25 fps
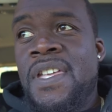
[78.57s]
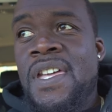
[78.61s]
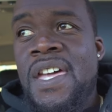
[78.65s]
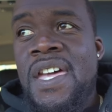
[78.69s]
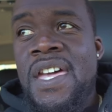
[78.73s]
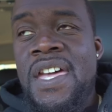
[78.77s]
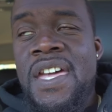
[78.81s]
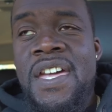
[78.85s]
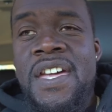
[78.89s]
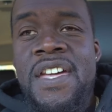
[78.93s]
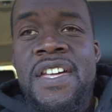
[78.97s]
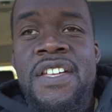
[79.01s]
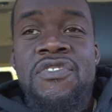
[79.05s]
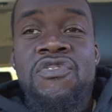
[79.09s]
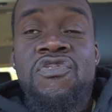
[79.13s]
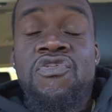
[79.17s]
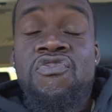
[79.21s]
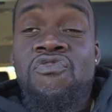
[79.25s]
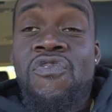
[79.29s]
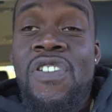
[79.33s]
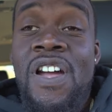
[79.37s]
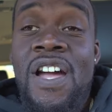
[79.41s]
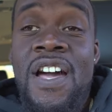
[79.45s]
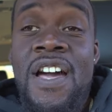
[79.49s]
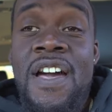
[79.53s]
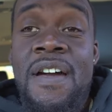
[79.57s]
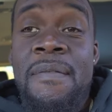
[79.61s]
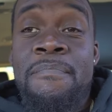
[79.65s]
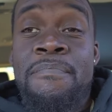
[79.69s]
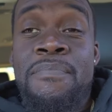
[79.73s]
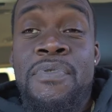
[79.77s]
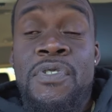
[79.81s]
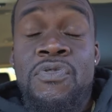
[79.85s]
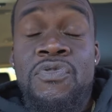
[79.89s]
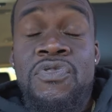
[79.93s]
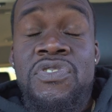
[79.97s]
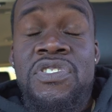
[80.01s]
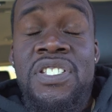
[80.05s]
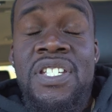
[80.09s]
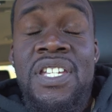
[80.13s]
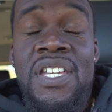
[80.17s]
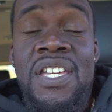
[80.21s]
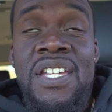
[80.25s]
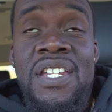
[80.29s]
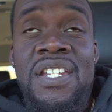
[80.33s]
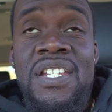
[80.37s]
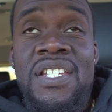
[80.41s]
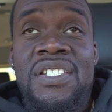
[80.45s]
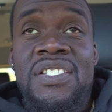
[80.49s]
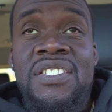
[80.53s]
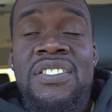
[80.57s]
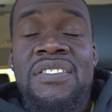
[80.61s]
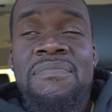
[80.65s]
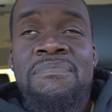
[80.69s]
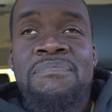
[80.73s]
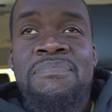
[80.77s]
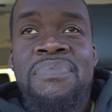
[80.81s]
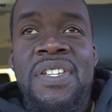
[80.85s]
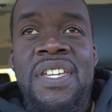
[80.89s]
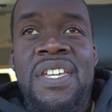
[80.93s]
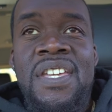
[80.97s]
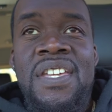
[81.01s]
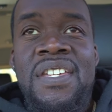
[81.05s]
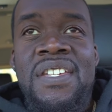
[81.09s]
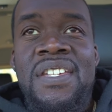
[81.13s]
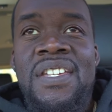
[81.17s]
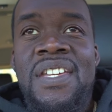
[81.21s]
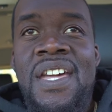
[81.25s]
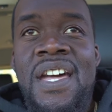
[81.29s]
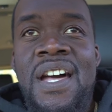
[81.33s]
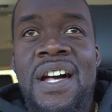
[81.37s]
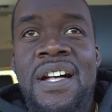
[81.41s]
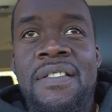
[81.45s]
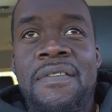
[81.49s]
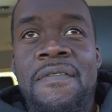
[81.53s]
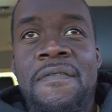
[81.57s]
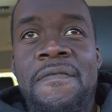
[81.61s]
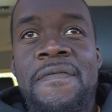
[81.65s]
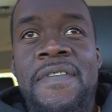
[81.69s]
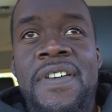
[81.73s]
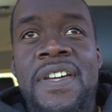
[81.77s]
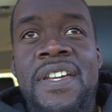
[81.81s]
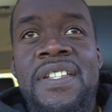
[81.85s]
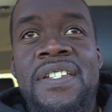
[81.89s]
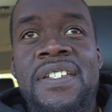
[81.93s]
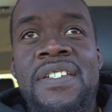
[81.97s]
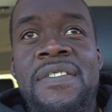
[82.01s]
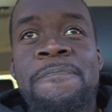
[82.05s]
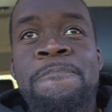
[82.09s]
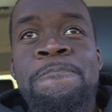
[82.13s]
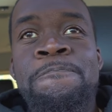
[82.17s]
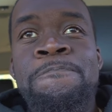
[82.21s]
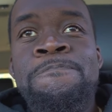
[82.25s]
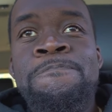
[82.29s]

and Jaron Boots Ennis being elevated?